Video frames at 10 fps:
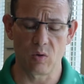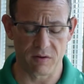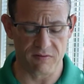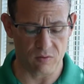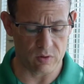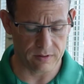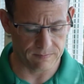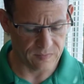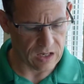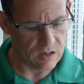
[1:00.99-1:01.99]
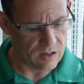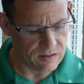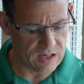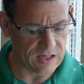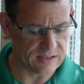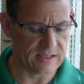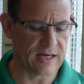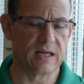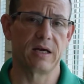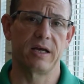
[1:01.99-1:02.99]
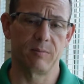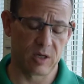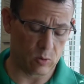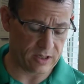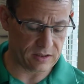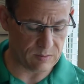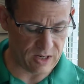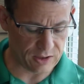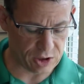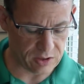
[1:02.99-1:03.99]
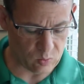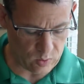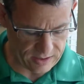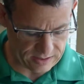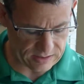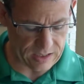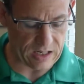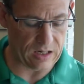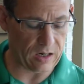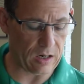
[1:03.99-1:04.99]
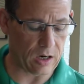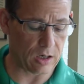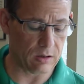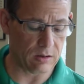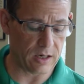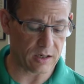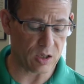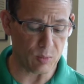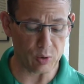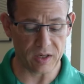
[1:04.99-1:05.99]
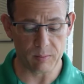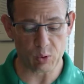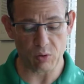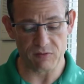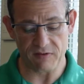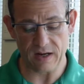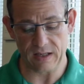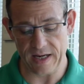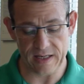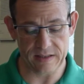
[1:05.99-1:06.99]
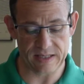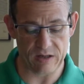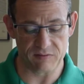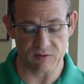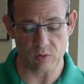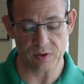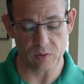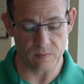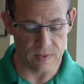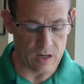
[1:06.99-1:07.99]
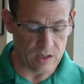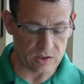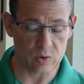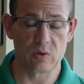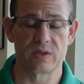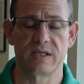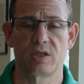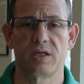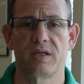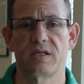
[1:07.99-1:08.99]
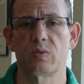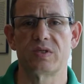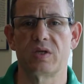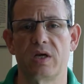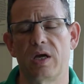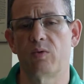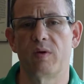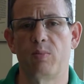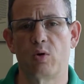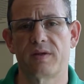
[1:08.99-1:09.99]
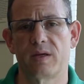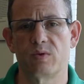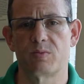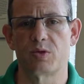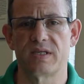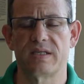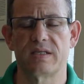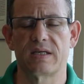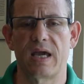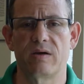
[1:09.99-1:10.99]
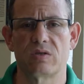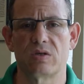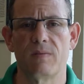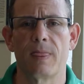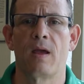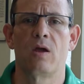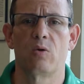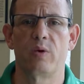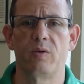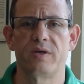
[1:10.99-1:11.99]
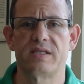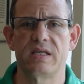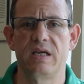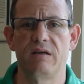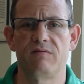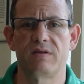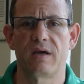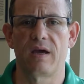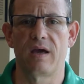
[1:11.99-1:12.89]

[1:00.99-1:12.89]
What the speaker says: going forward. The second item I wanted to mention was our community profile and Townfolio. So essentially this was a report that was presented to council. We received